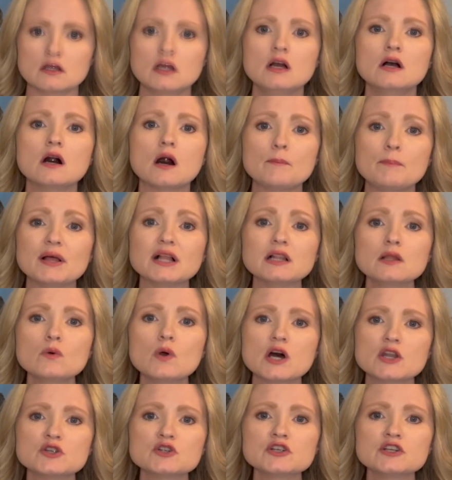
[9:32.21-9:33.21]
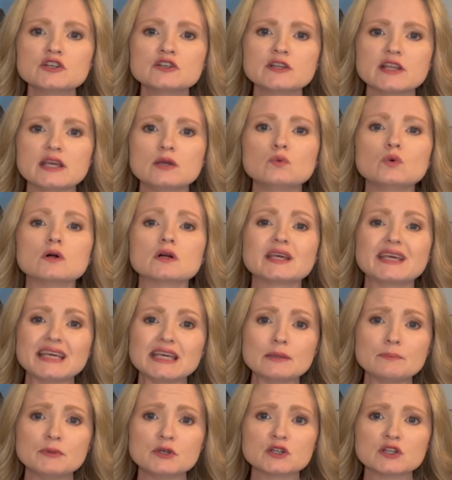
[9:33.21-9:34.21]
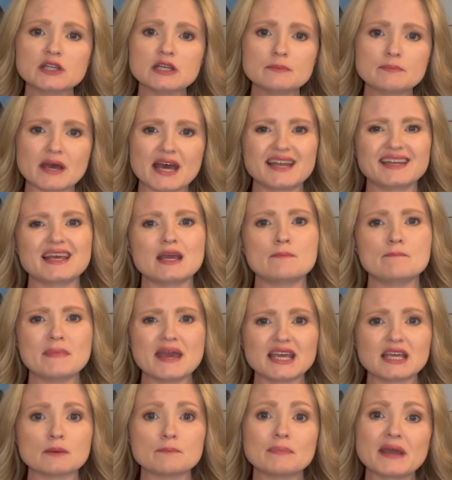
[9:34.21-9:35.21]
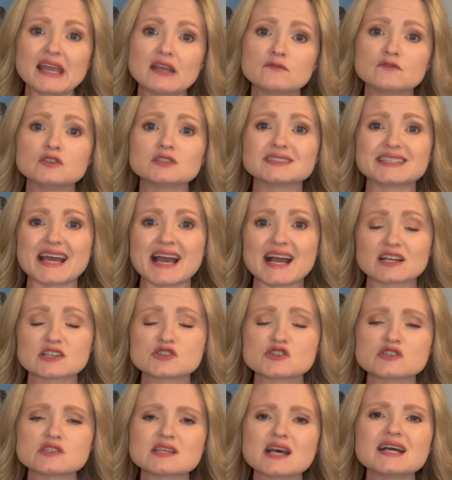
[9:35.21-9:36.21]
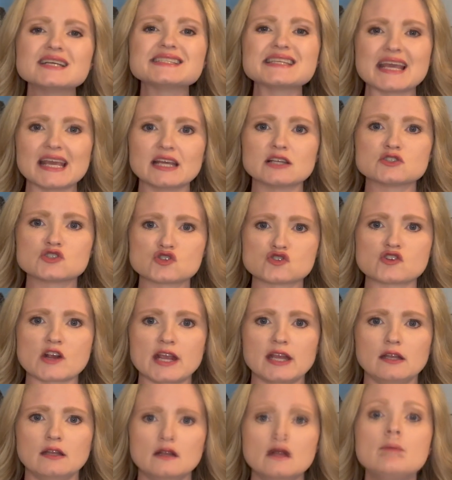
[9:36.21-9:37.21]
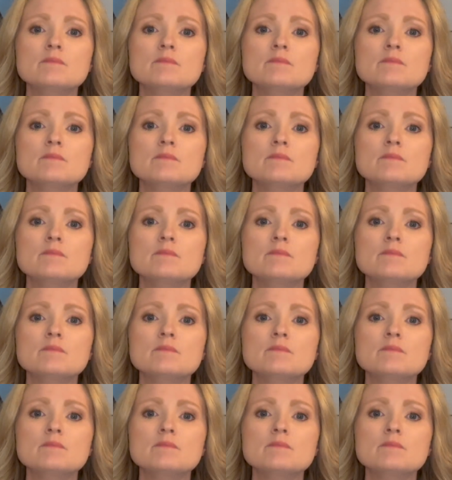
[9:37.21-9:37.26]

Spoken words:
A pillow under your knee will keep your knee bent and make it painful to exercise and straighten.